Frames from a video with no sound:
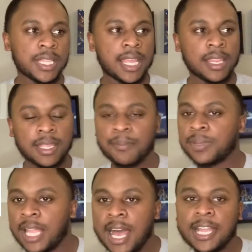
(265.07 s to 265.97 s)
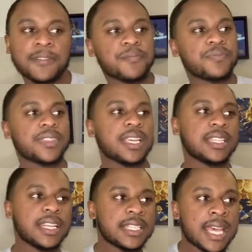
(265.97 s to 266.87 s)
Like it can block and
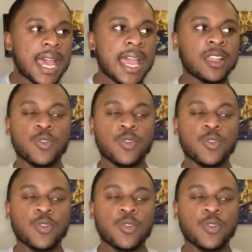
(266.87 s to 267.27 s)
then attack,